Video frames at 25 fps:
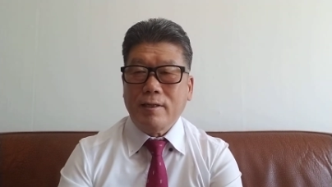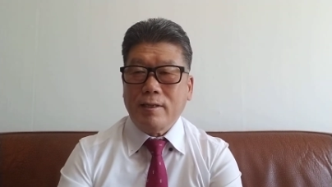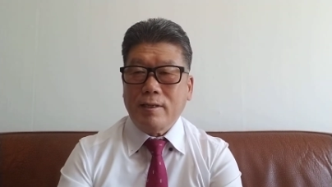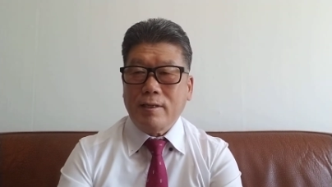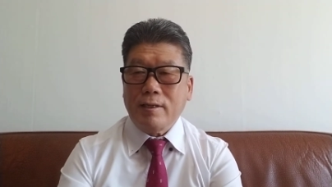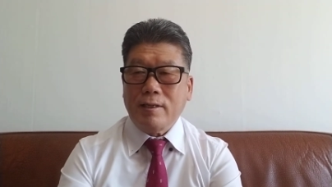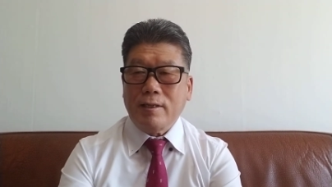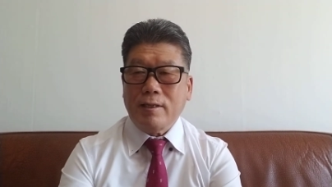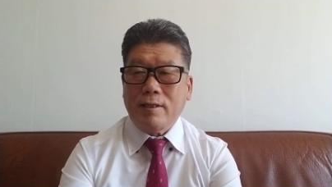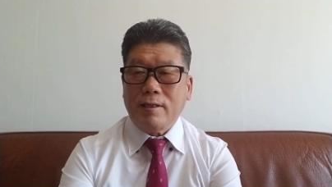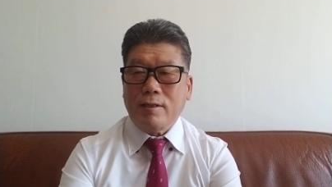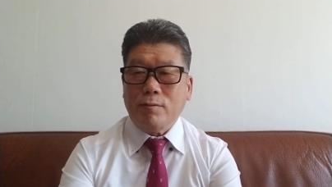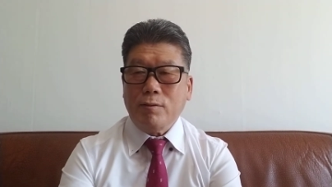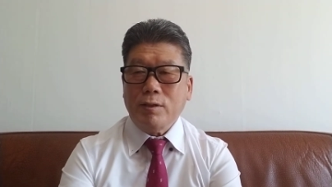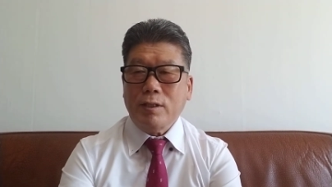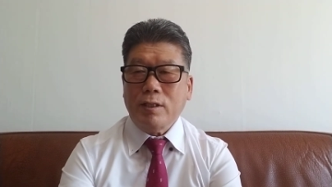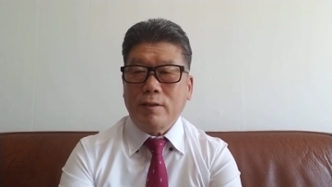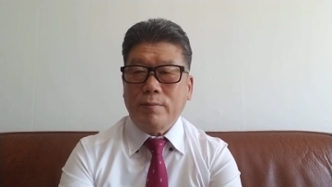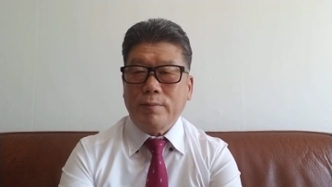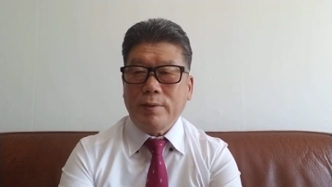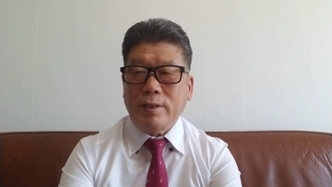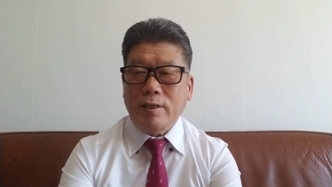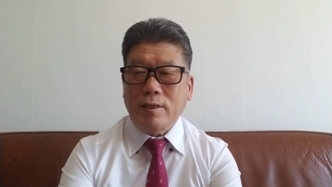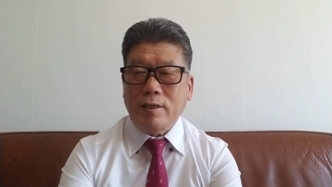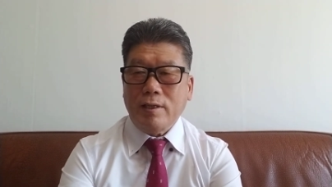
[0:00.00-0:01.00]

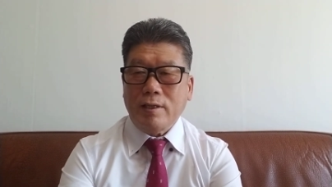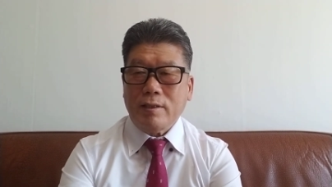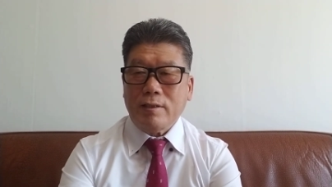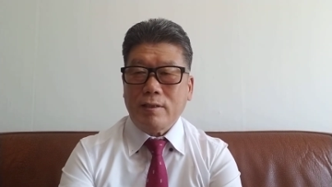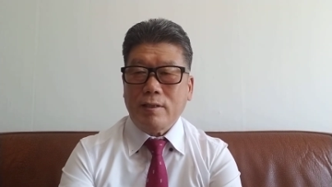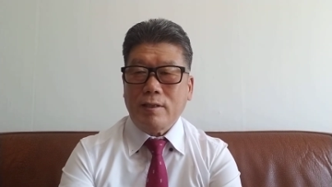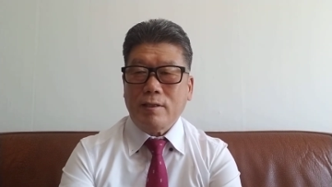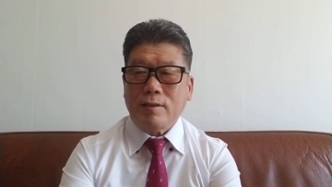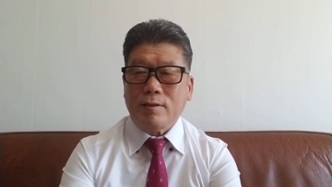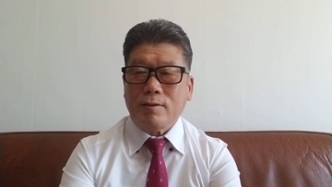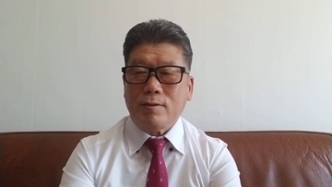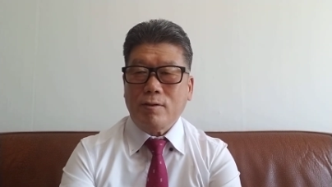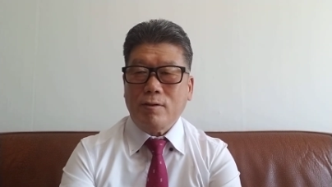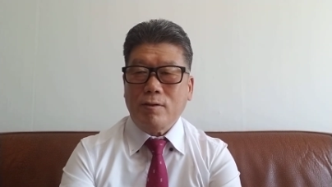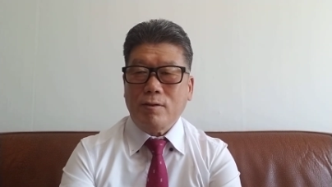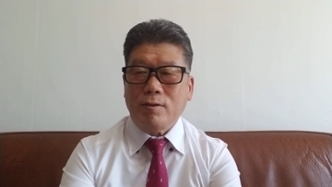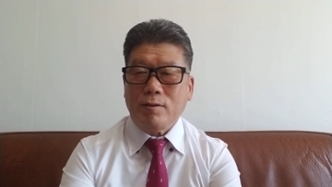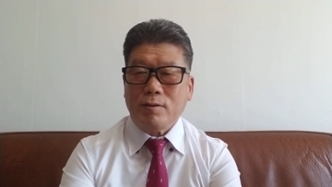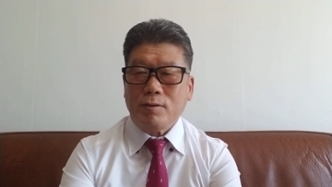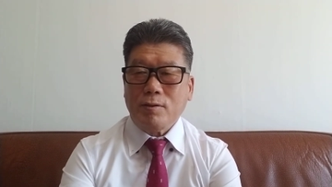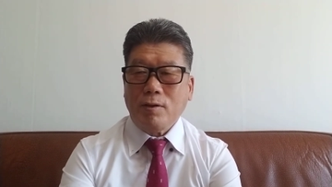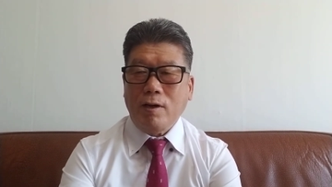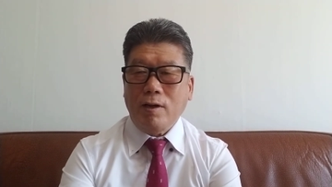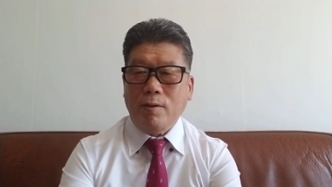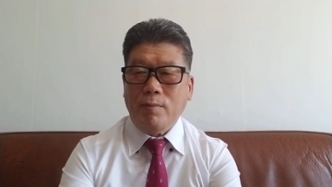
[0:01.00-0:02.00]
windmill electric, solar
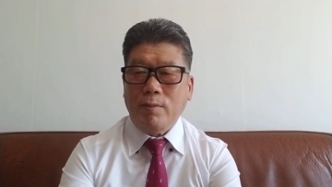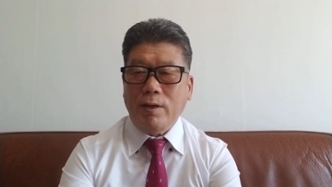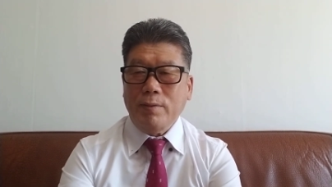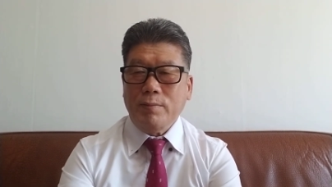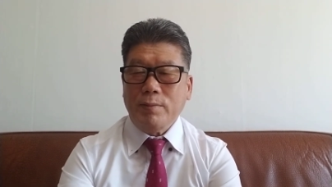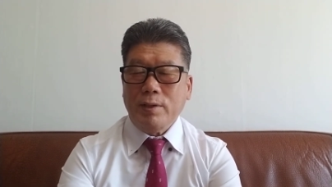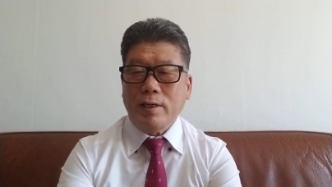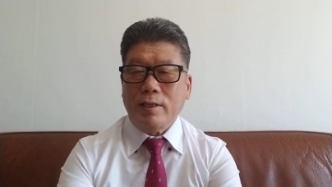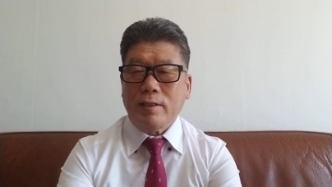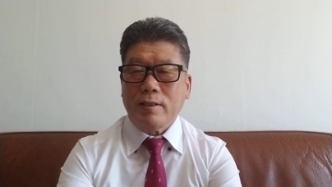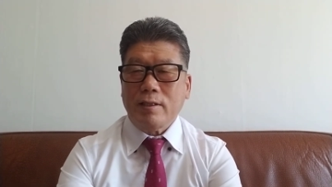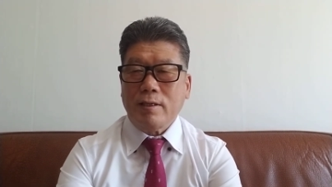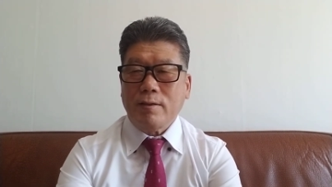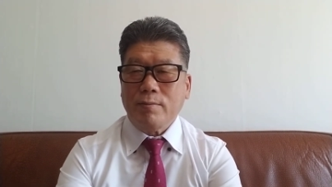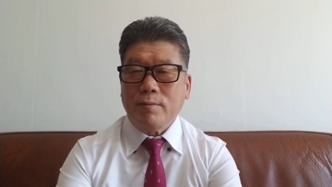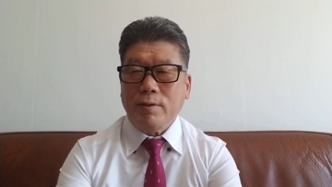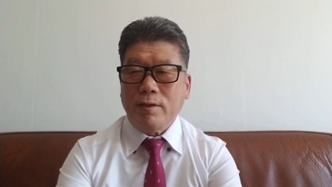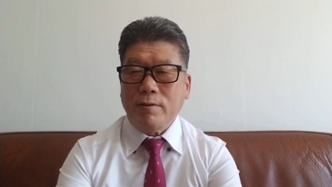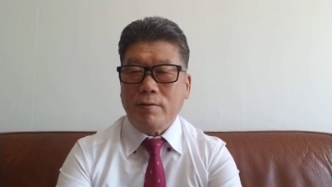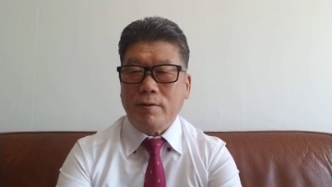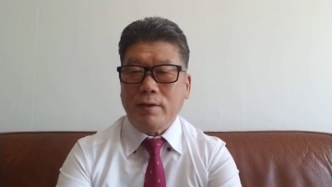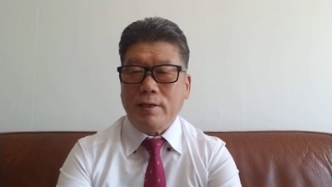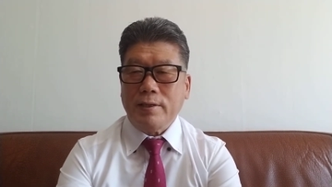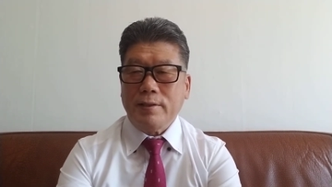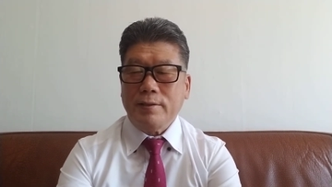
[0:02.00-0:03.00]
farm electric
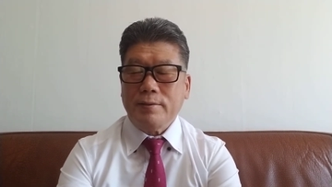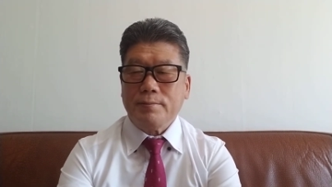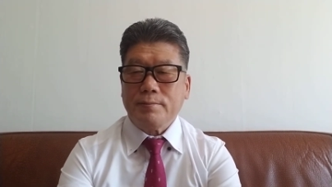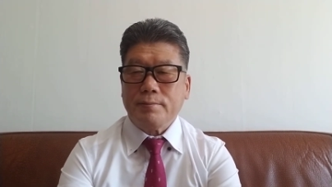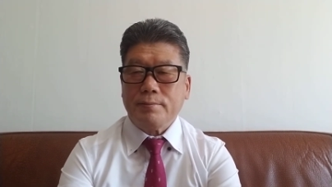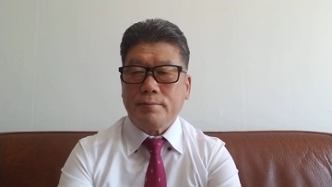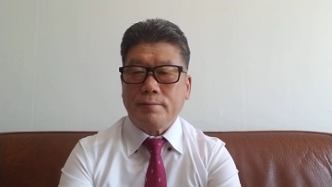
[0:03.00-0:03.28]
power.